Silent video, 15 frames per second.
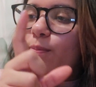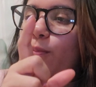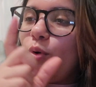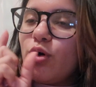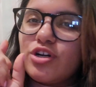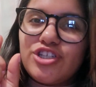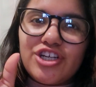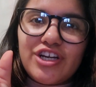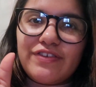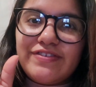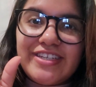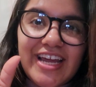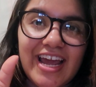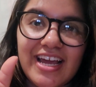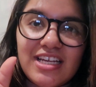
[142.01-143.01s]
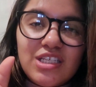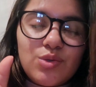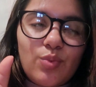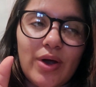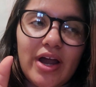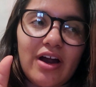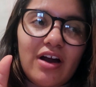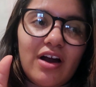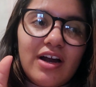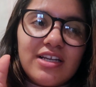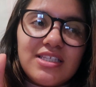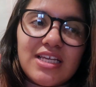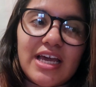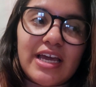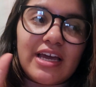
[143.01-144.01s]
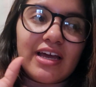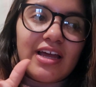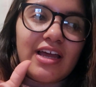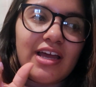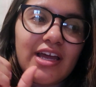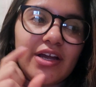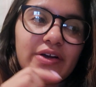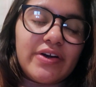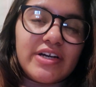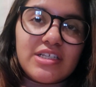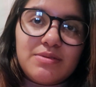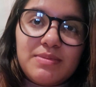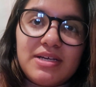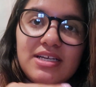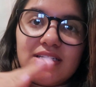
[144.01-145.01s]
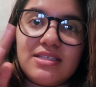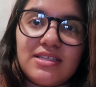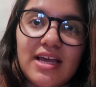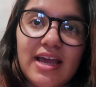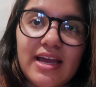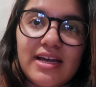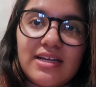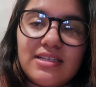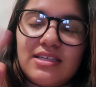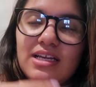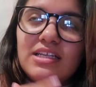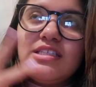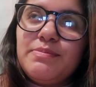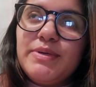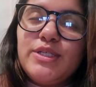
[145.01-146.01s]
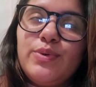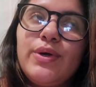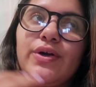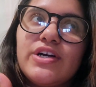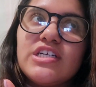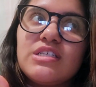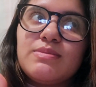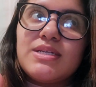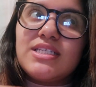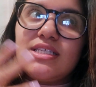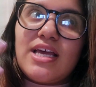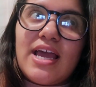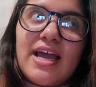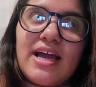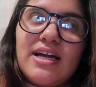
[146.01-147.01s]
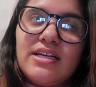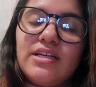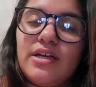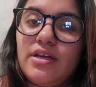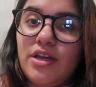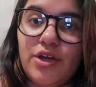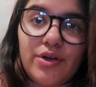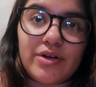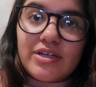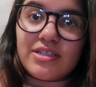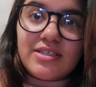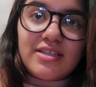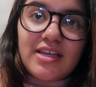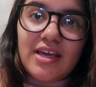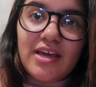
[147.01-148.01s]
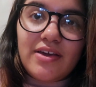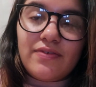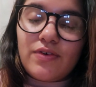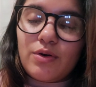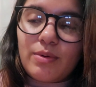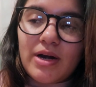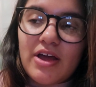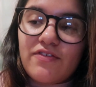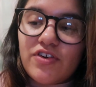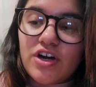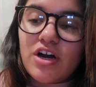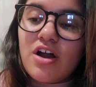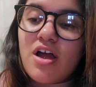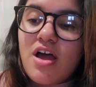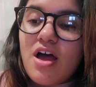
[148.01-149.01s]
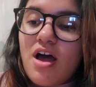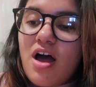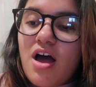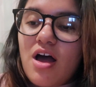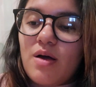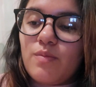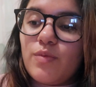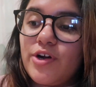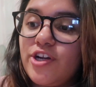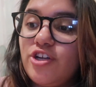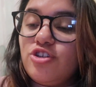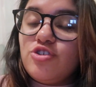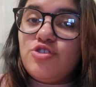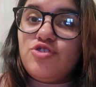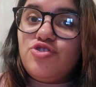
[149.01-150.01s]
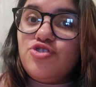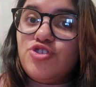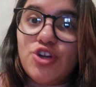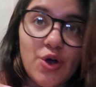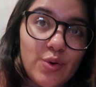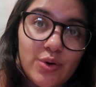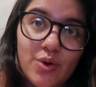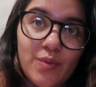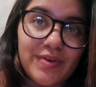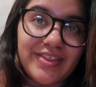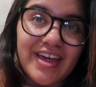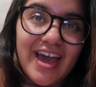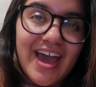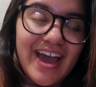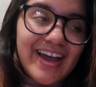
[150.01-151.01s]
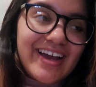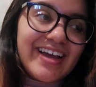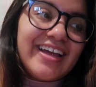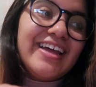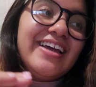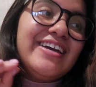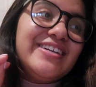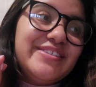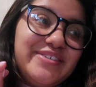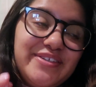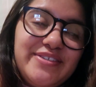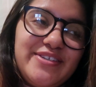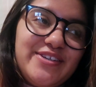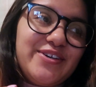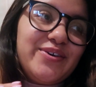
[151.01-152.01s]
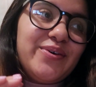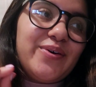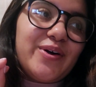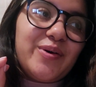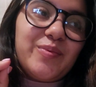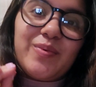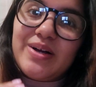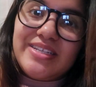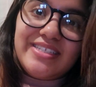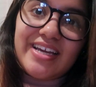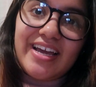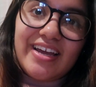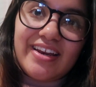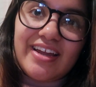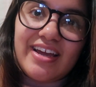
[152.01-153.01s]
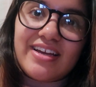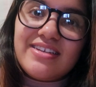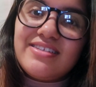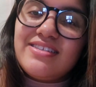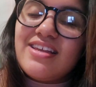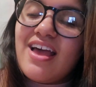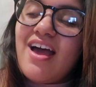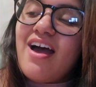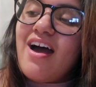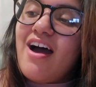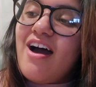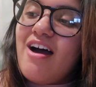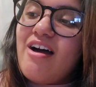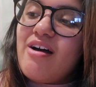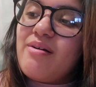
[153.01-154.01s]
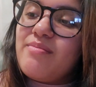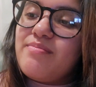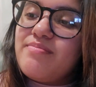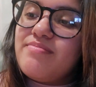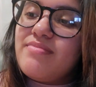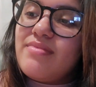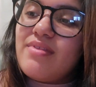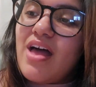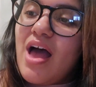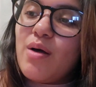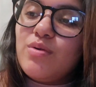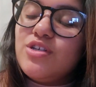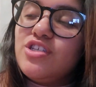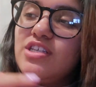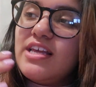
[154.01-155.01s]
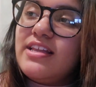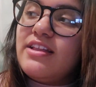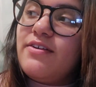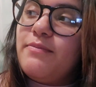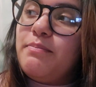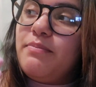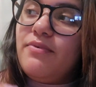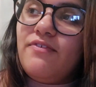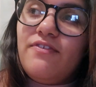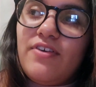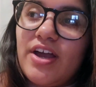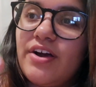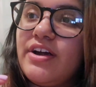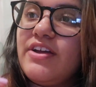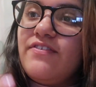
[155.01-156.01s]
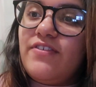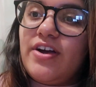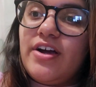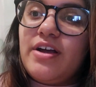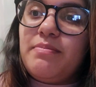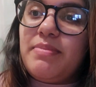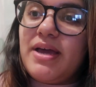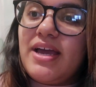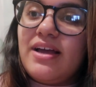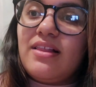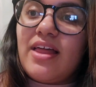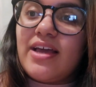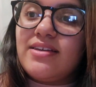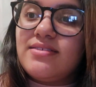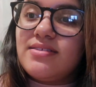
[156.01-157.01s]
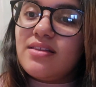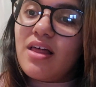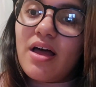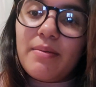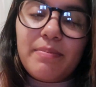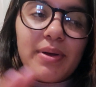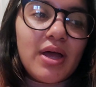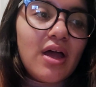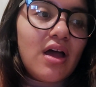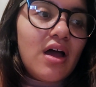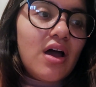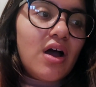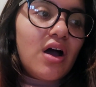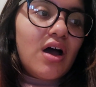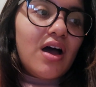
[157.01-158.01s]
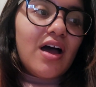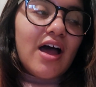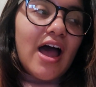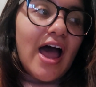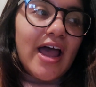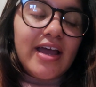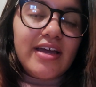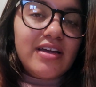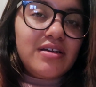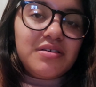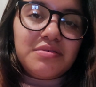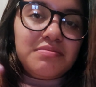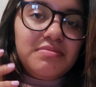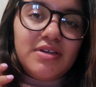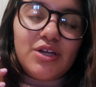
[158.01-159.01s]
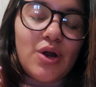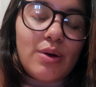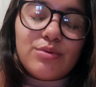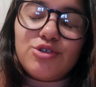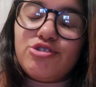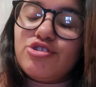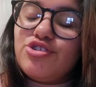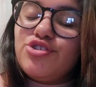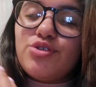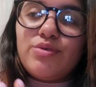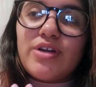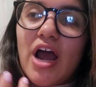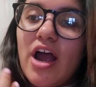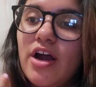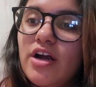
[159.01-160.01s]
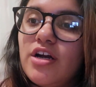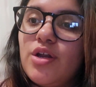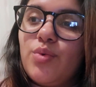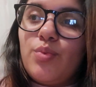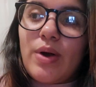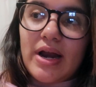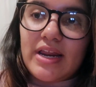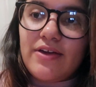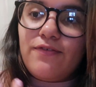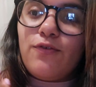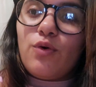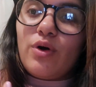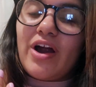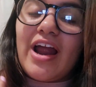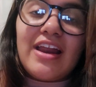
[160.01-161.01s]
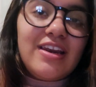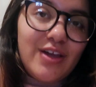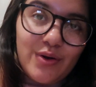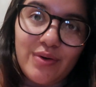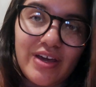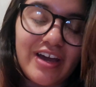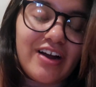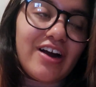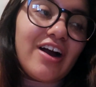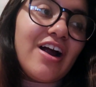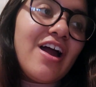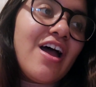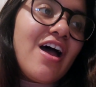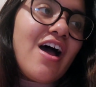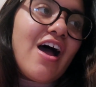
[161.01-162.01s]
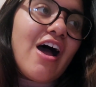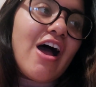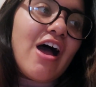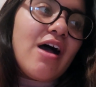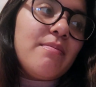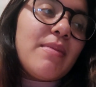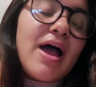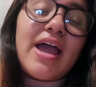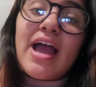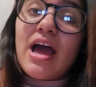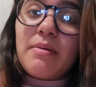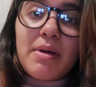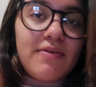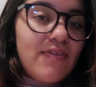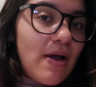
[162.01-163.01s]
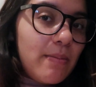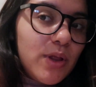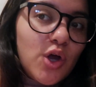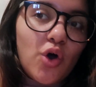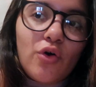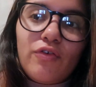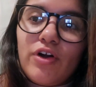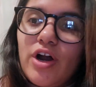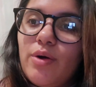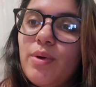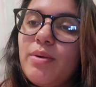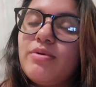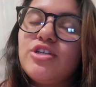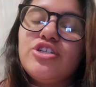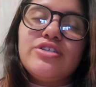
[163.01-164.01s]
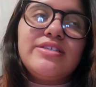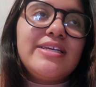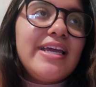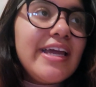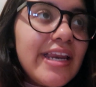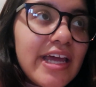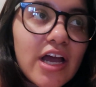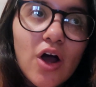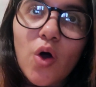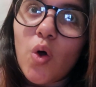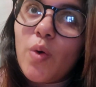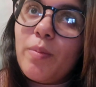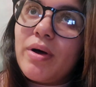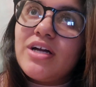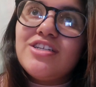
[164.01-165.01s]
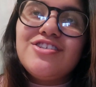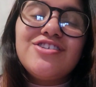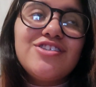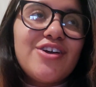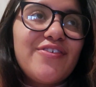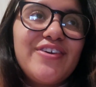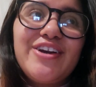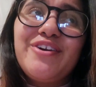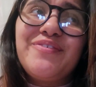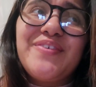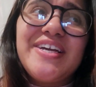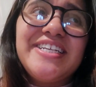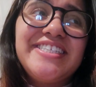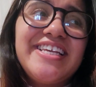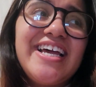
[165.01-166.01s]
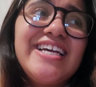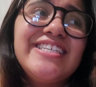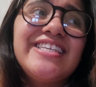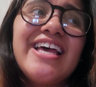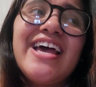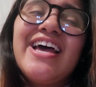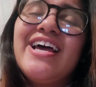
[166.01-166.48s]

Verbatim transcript: portion of days where it's like Christmas and it's in between Christmas and New Year's Eve or whatever um, where you just don't know what the heck to do or what day it is. Um, I was in a very, very big like slump. I, you know, I was just so tired, ready for a new year. Um, I had my family over. We were just eating a whole bunch, stuffing their faces,